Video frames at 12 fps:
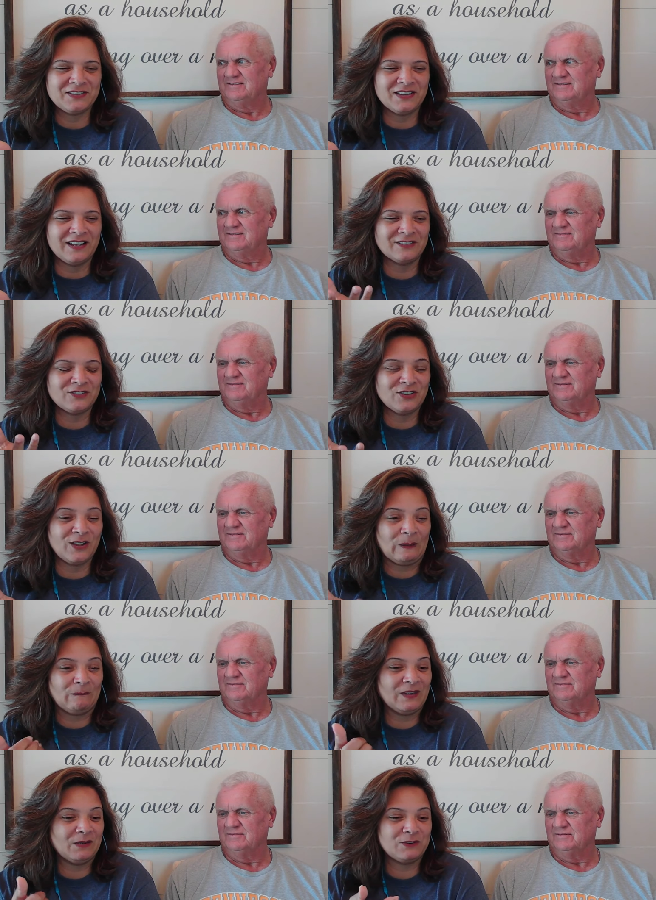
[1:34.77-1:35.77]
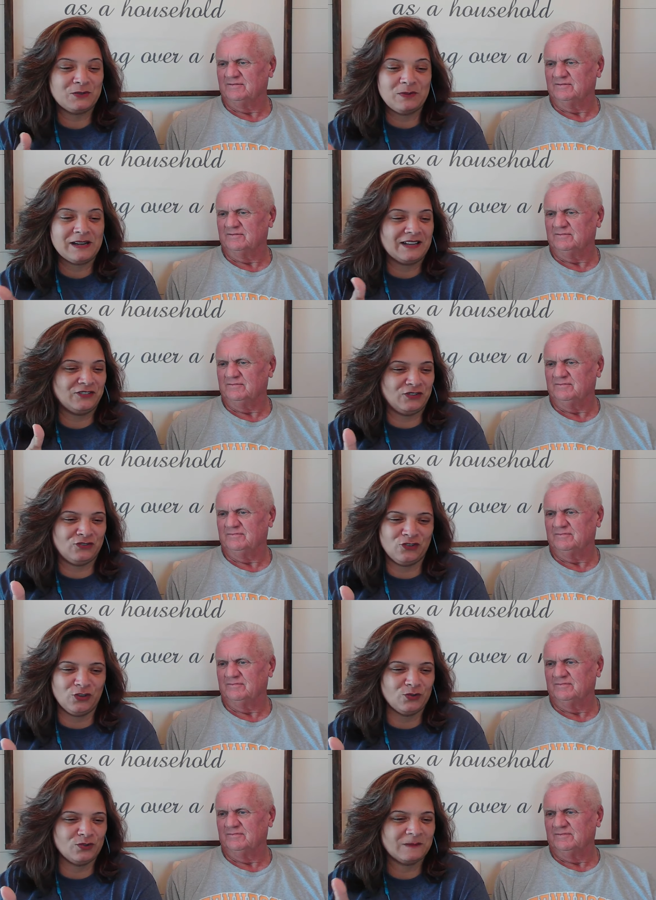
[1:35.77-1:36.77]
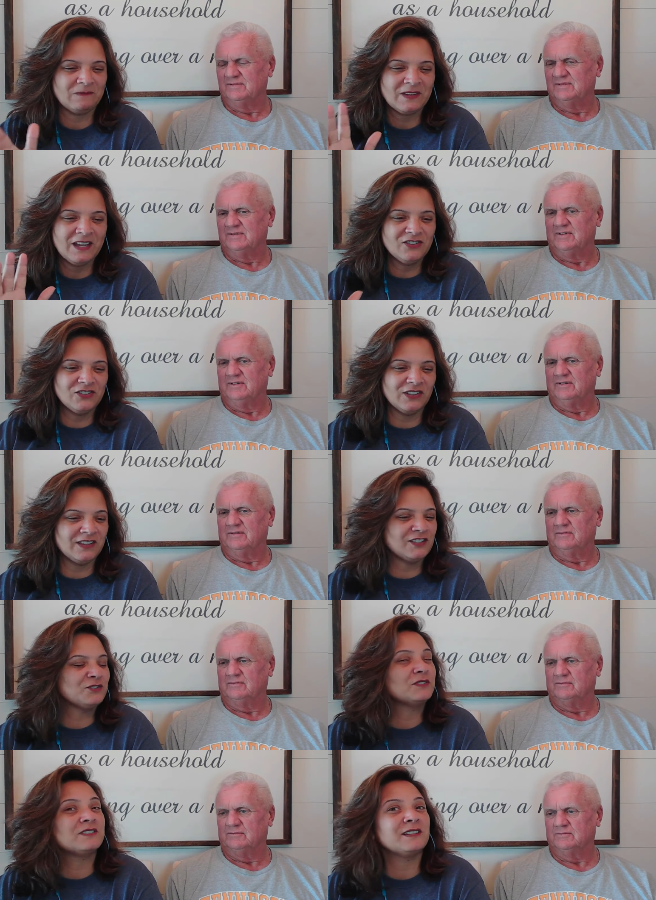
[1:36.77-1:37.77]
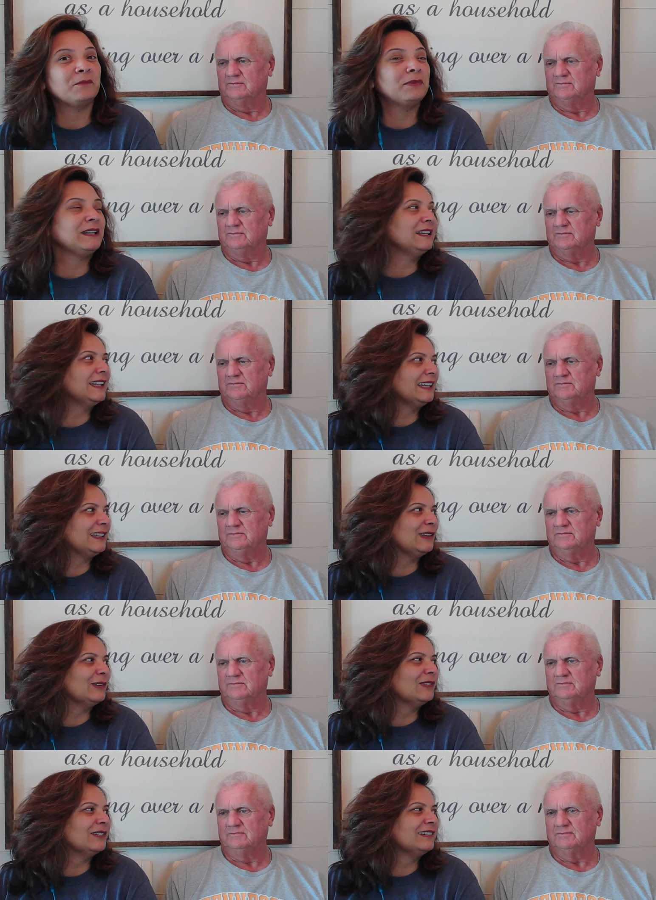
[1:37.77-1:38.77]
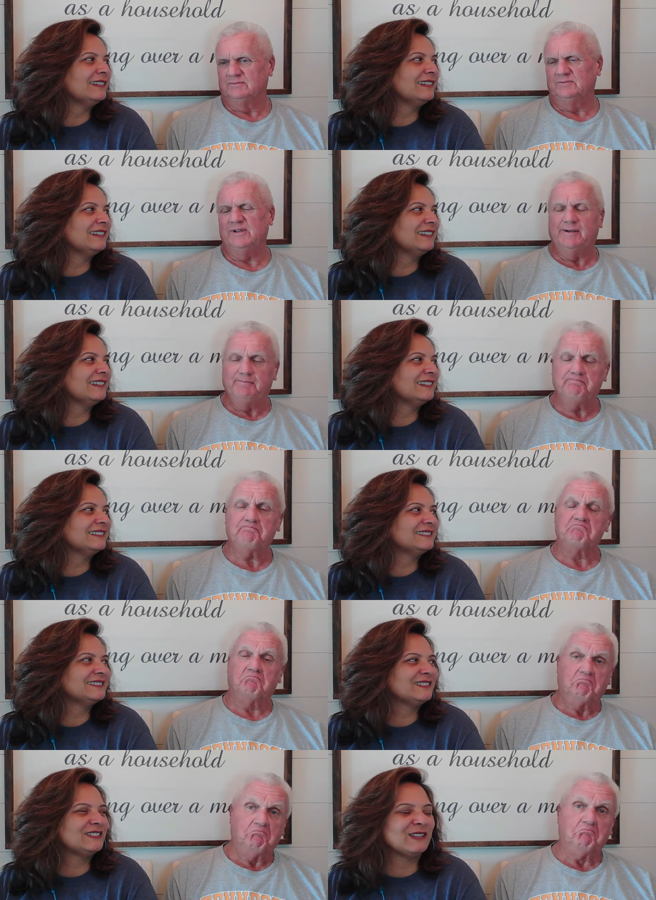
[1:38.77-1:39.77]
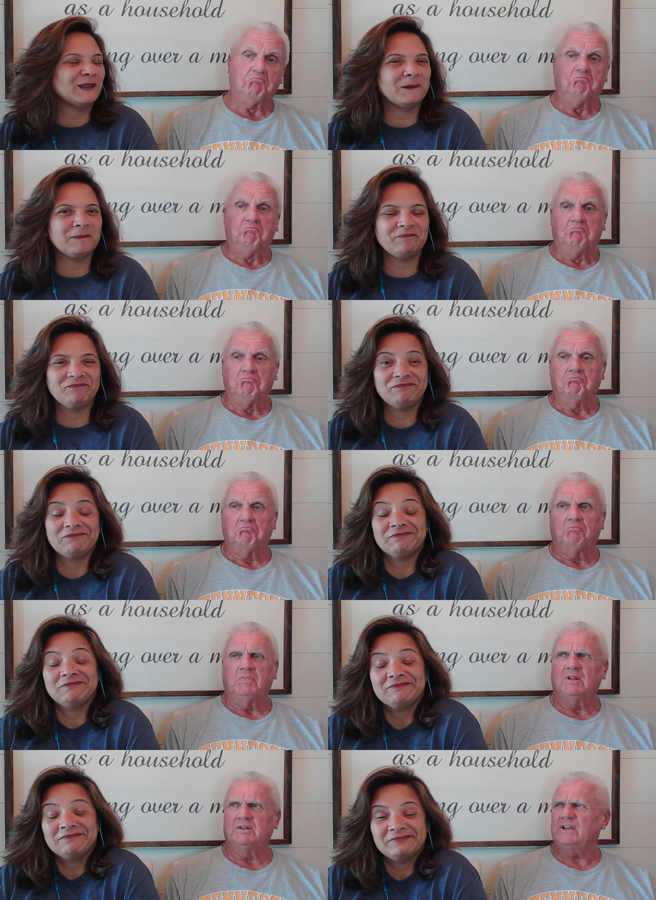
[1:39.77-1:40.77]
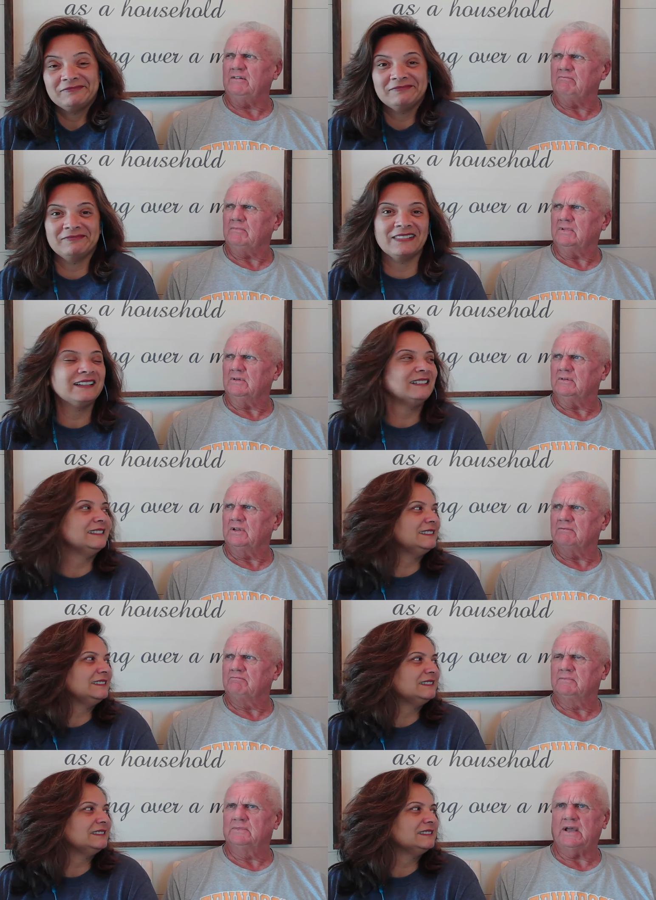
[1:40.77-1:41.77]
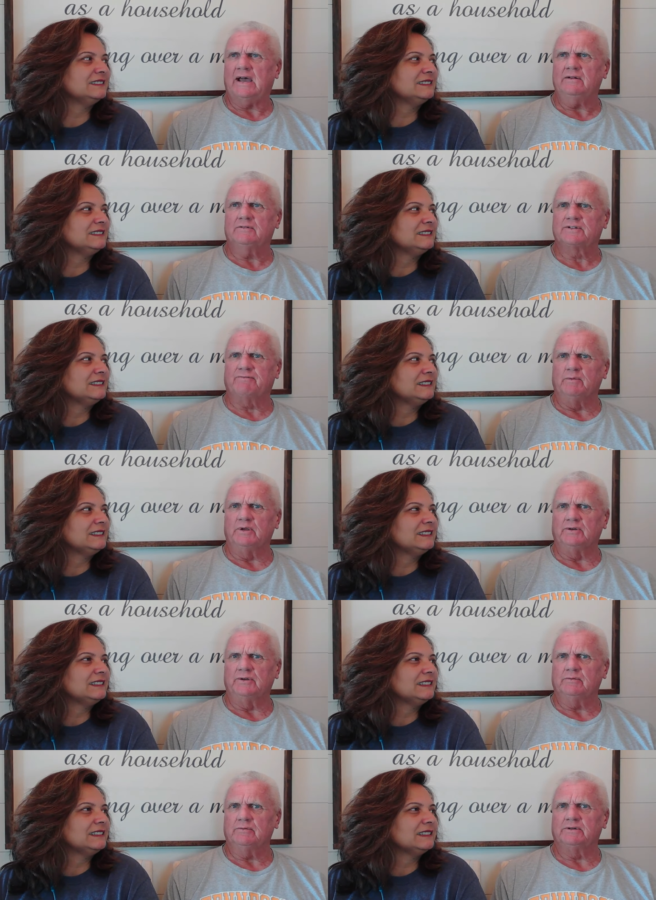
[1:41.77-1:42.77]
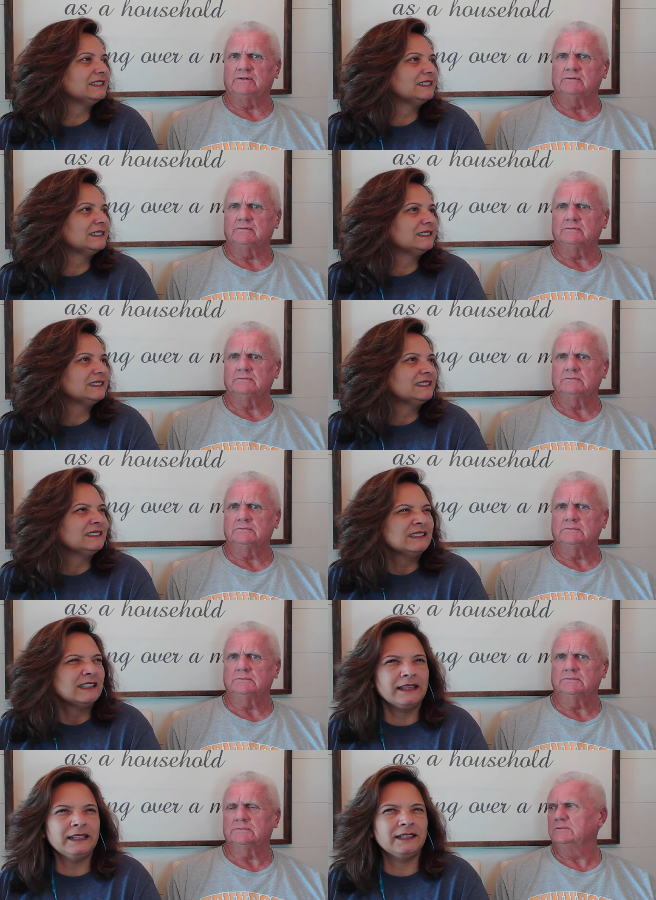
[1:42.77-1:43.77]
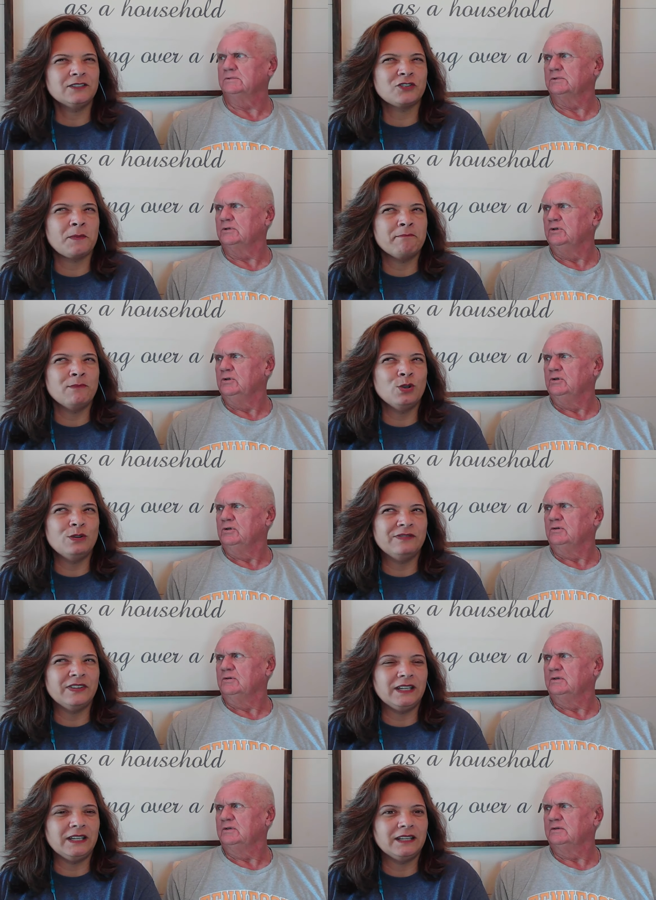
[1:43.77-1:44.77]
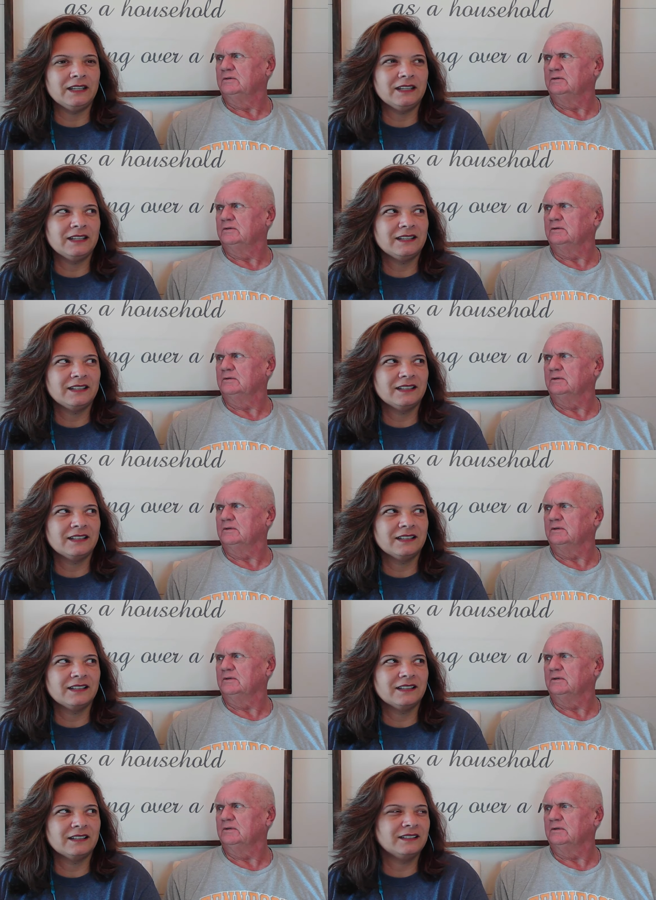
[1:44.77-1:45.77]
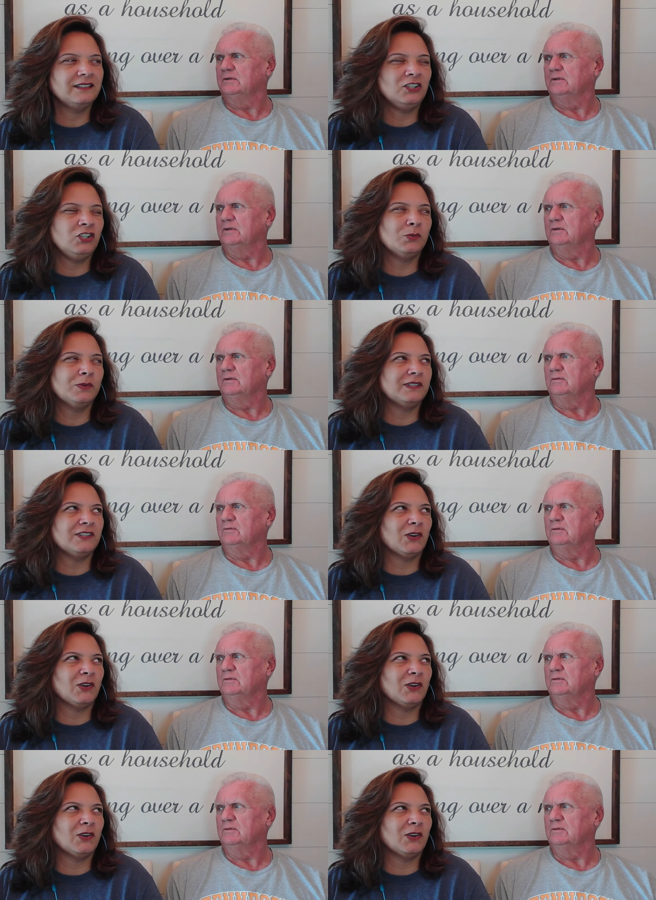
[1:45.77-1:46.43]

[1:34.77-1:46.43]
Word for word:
Speaker 1: song. So it was one I just chose. So this is somebody like you. Okay. So
Speaker 2: the title's familiar? But
Speaker 1: I think there's a movie. You wouldn't